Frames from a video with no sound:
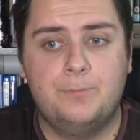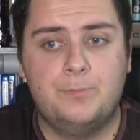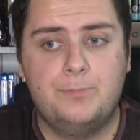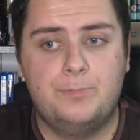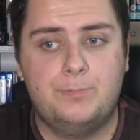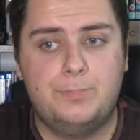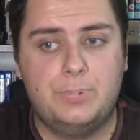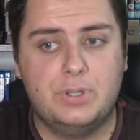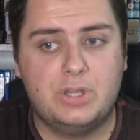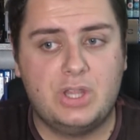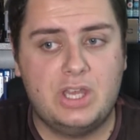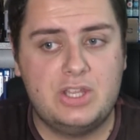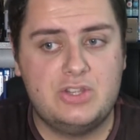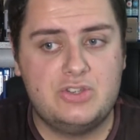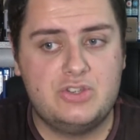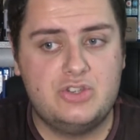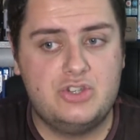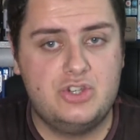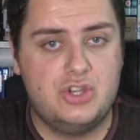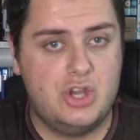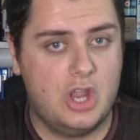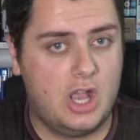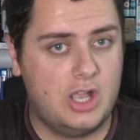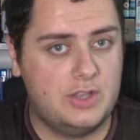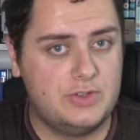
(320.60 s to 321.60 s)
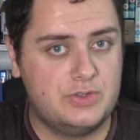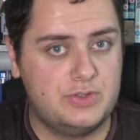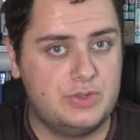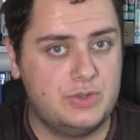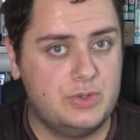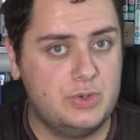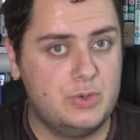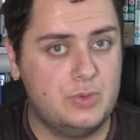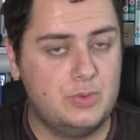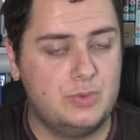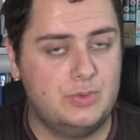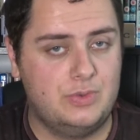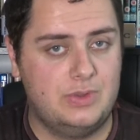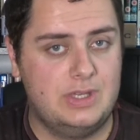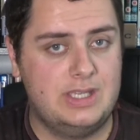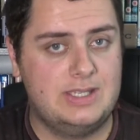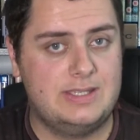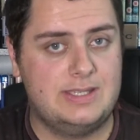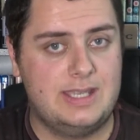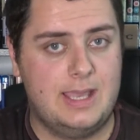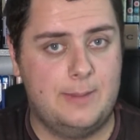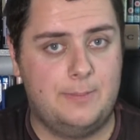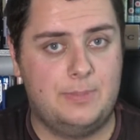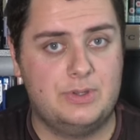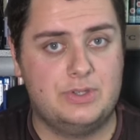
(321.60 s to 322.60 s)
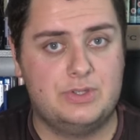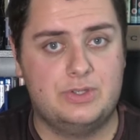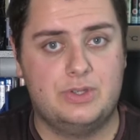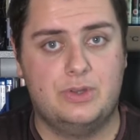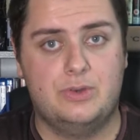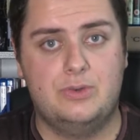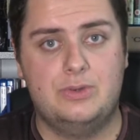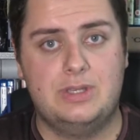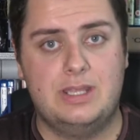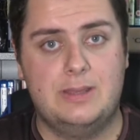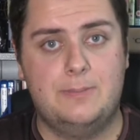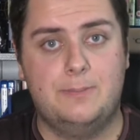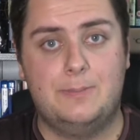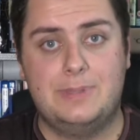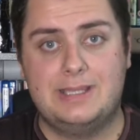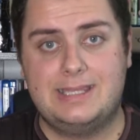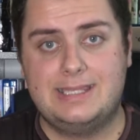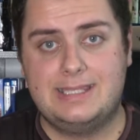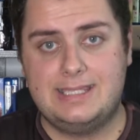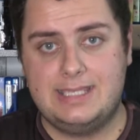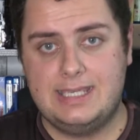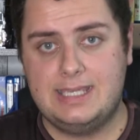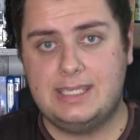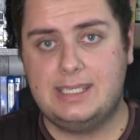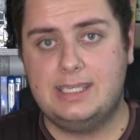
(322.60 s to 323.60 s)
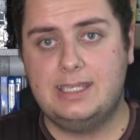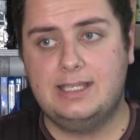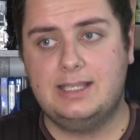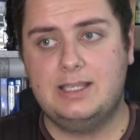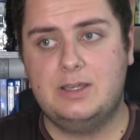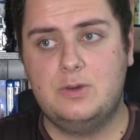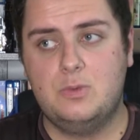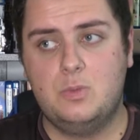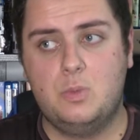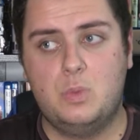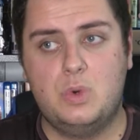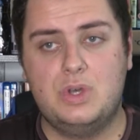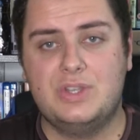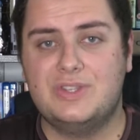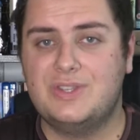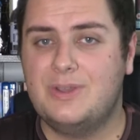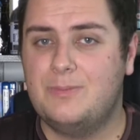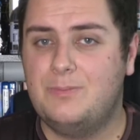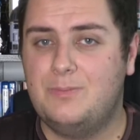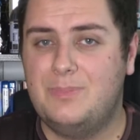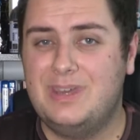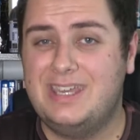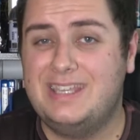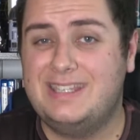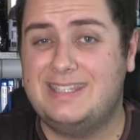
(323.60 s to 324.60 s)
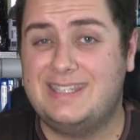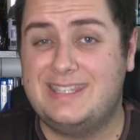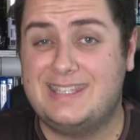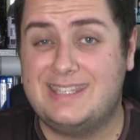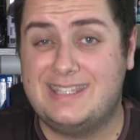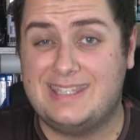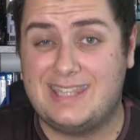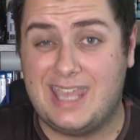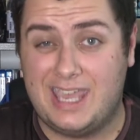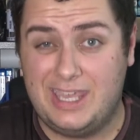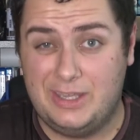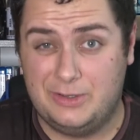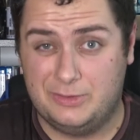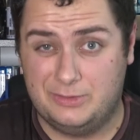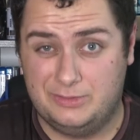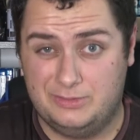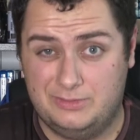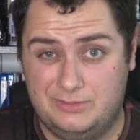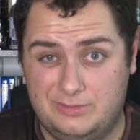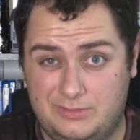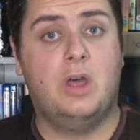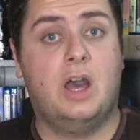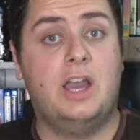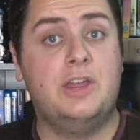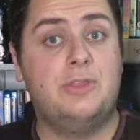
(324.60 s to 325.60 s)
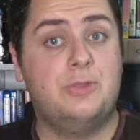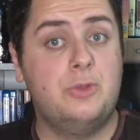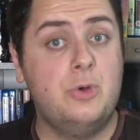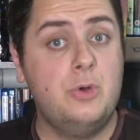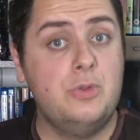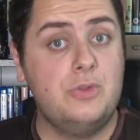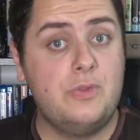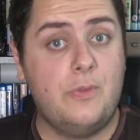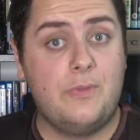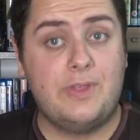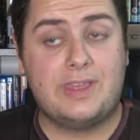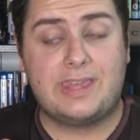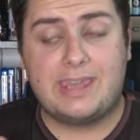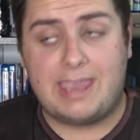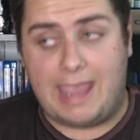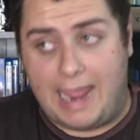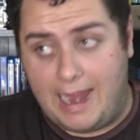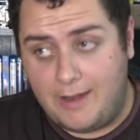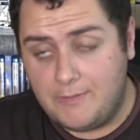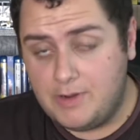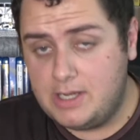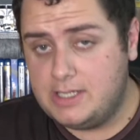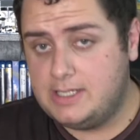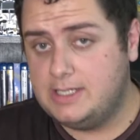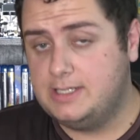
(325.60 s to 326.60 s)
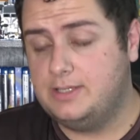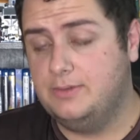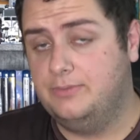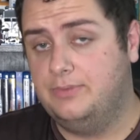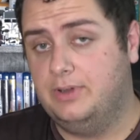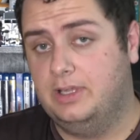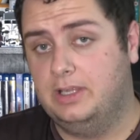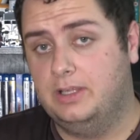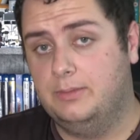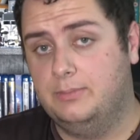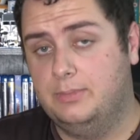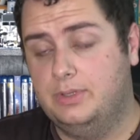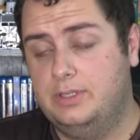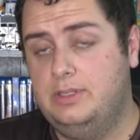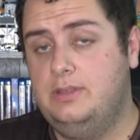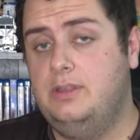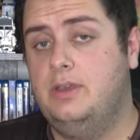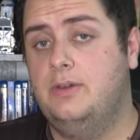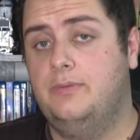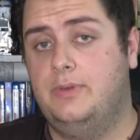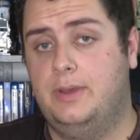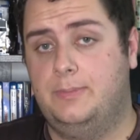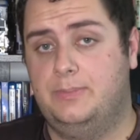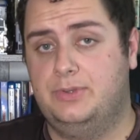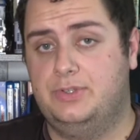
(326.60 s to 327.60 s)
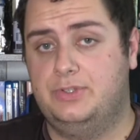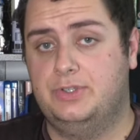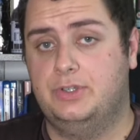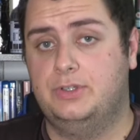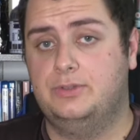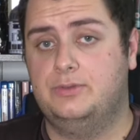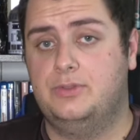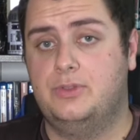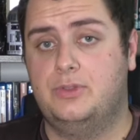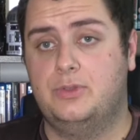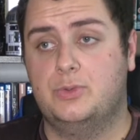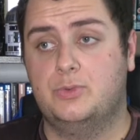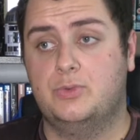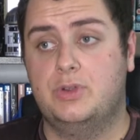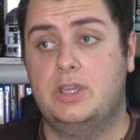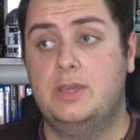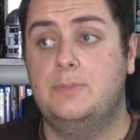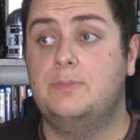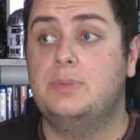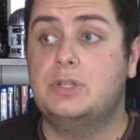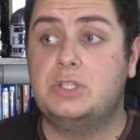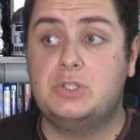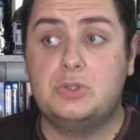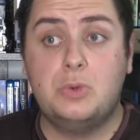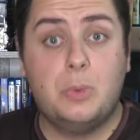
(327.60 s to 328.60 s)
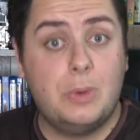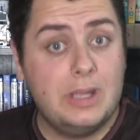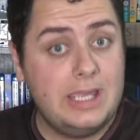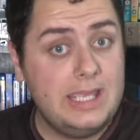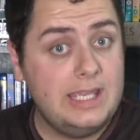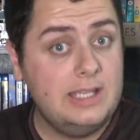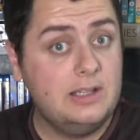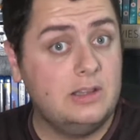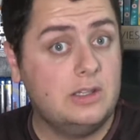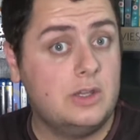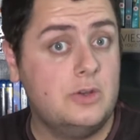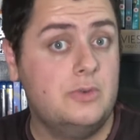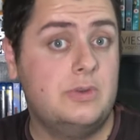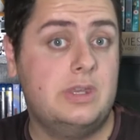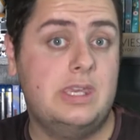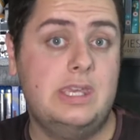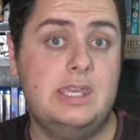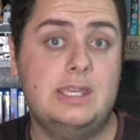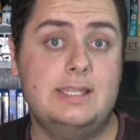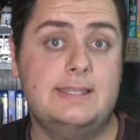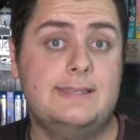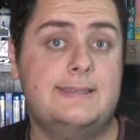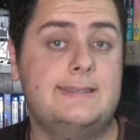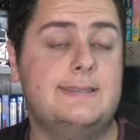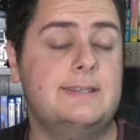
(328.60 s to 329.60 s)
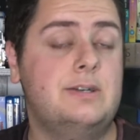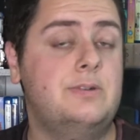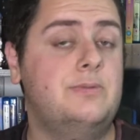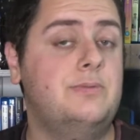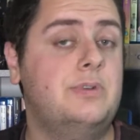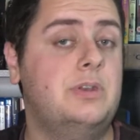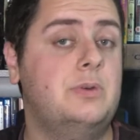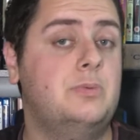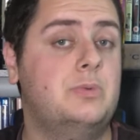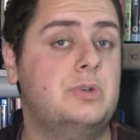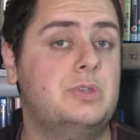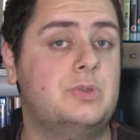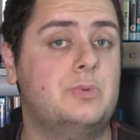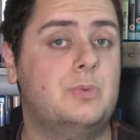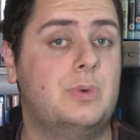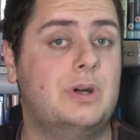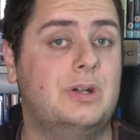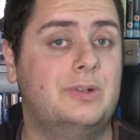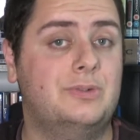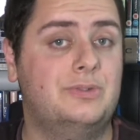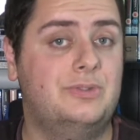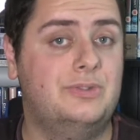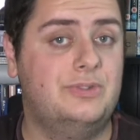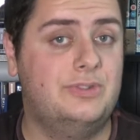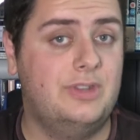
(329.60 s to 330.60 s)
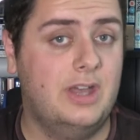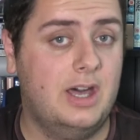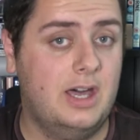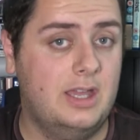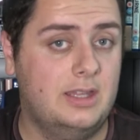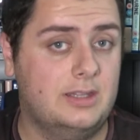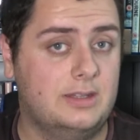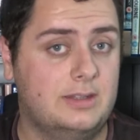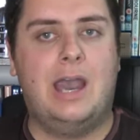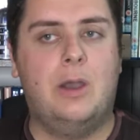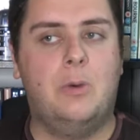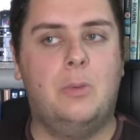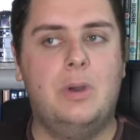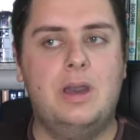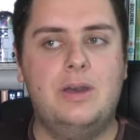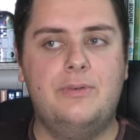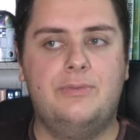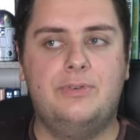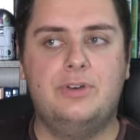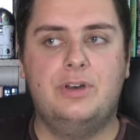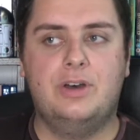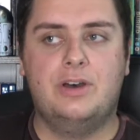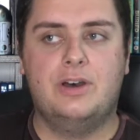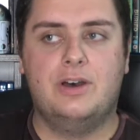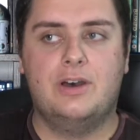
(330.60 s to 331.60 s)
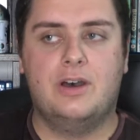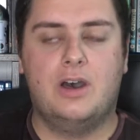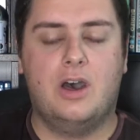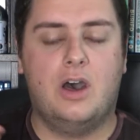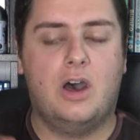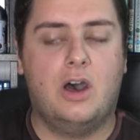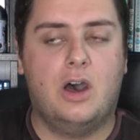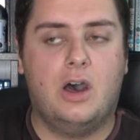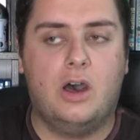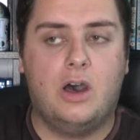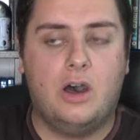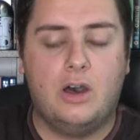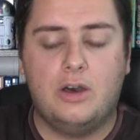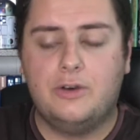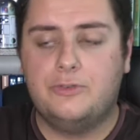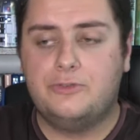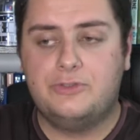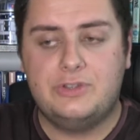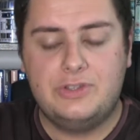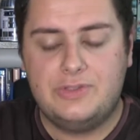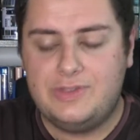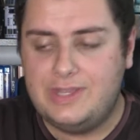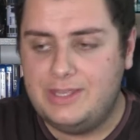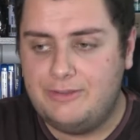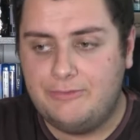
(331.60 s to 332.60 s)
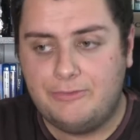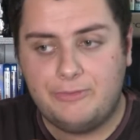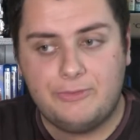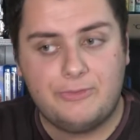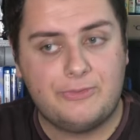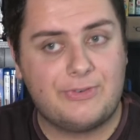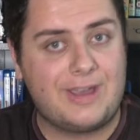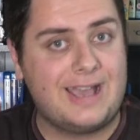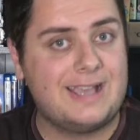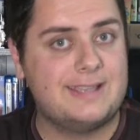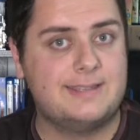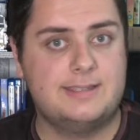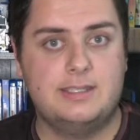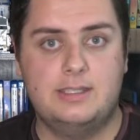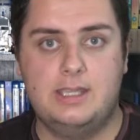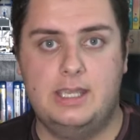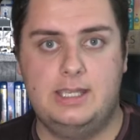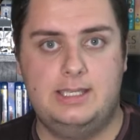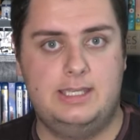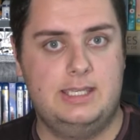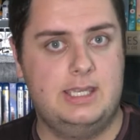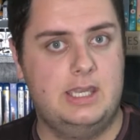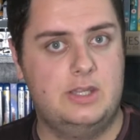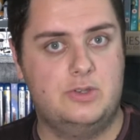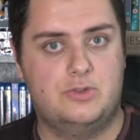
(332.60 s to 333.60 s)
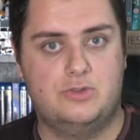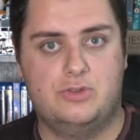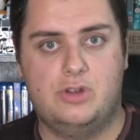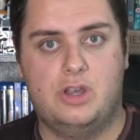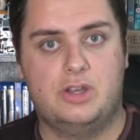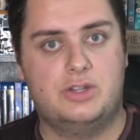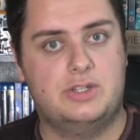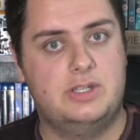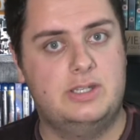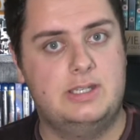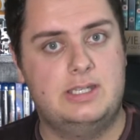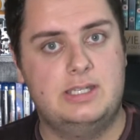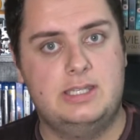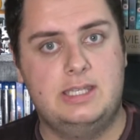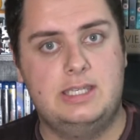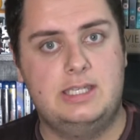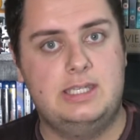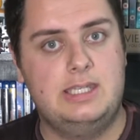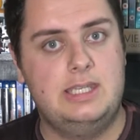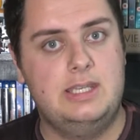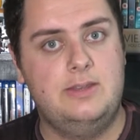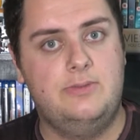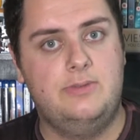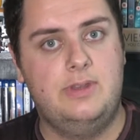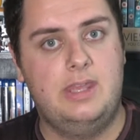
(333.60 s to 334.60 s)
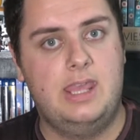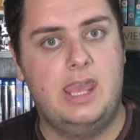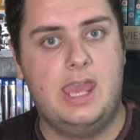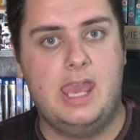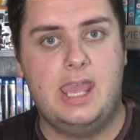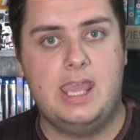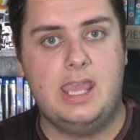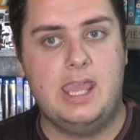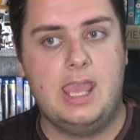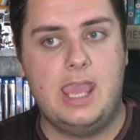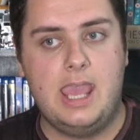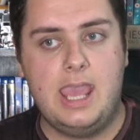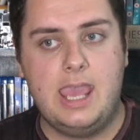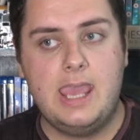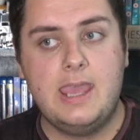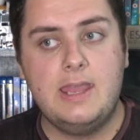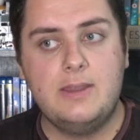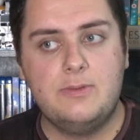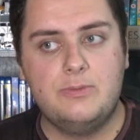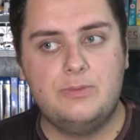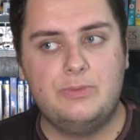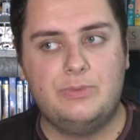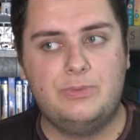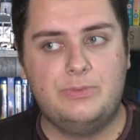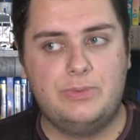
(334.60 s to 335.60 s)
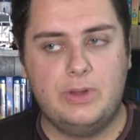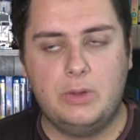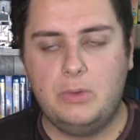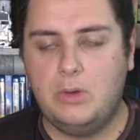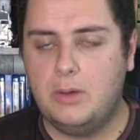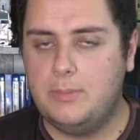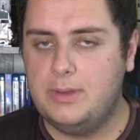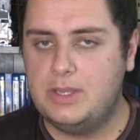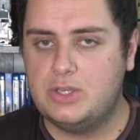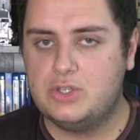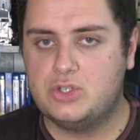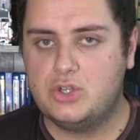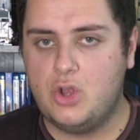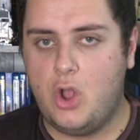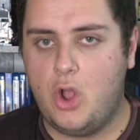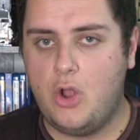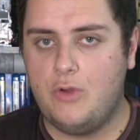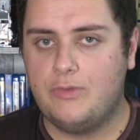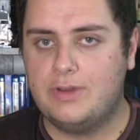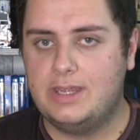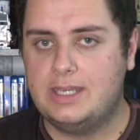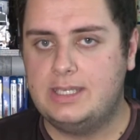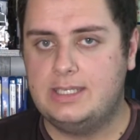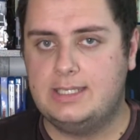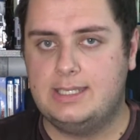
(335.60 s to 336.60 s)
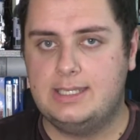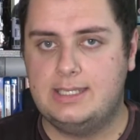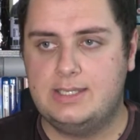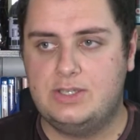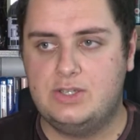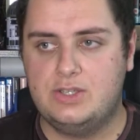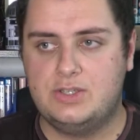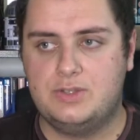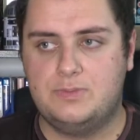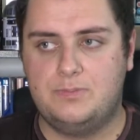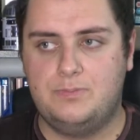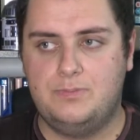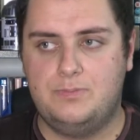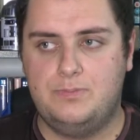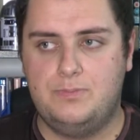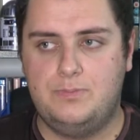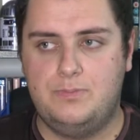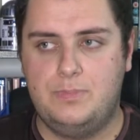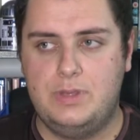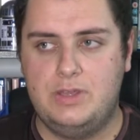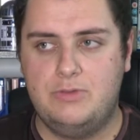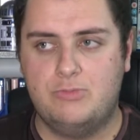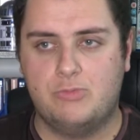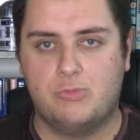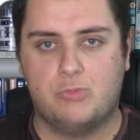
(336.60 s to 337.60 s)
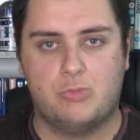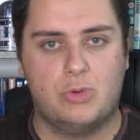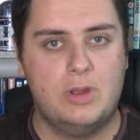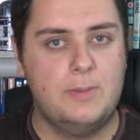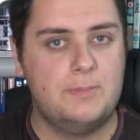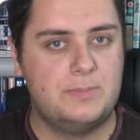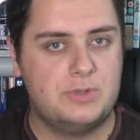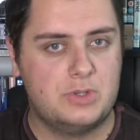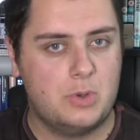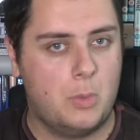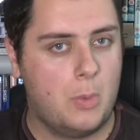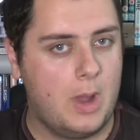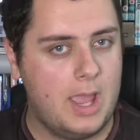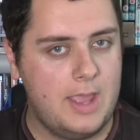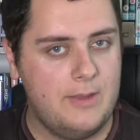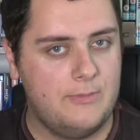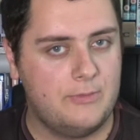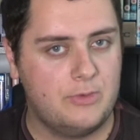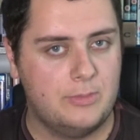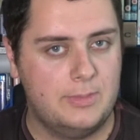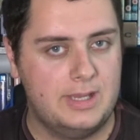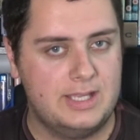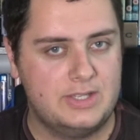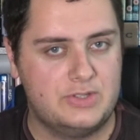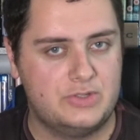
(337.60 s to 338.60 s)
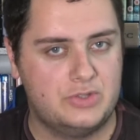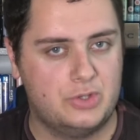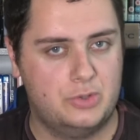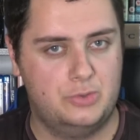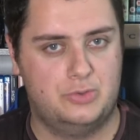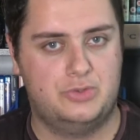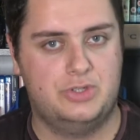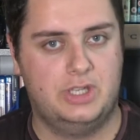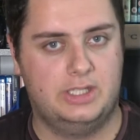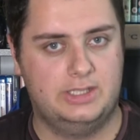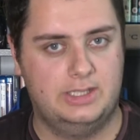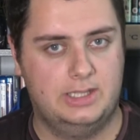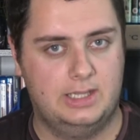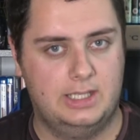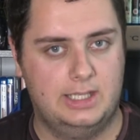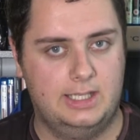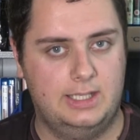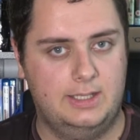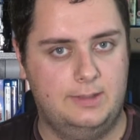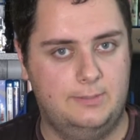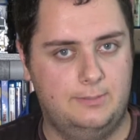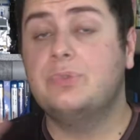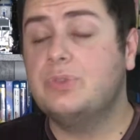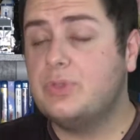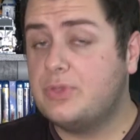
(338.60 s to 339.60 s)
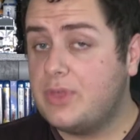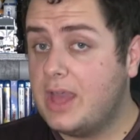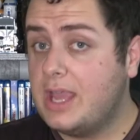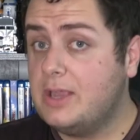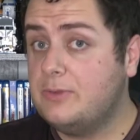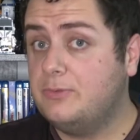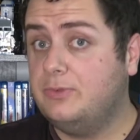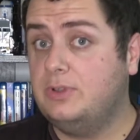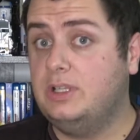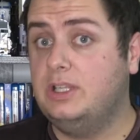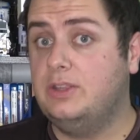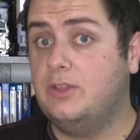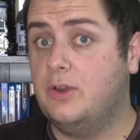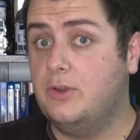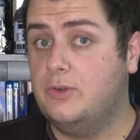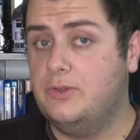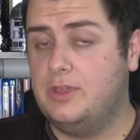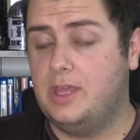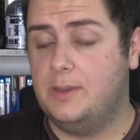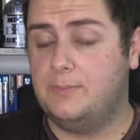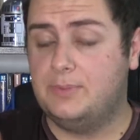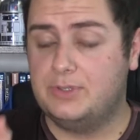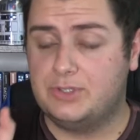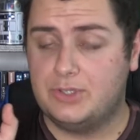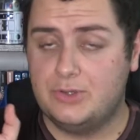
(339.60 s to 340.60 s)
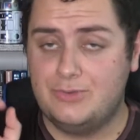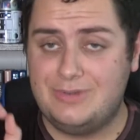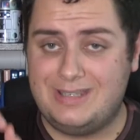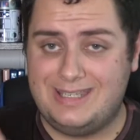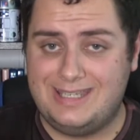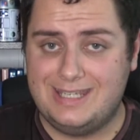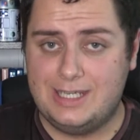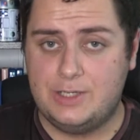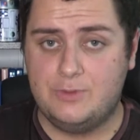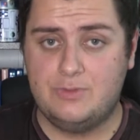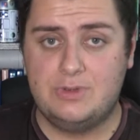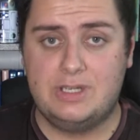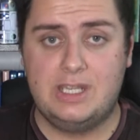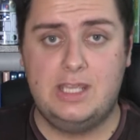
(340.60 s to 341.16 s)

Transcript: but I just thought this episode in particular was a bit stale. I thought that the character development of episode 3 between Loki and Sylvie was well done. However, after the fascinating introduction to the TVA, it felt a bit jarring to just be ripped away from it so suddenly. Thankfully though, the episode did redeem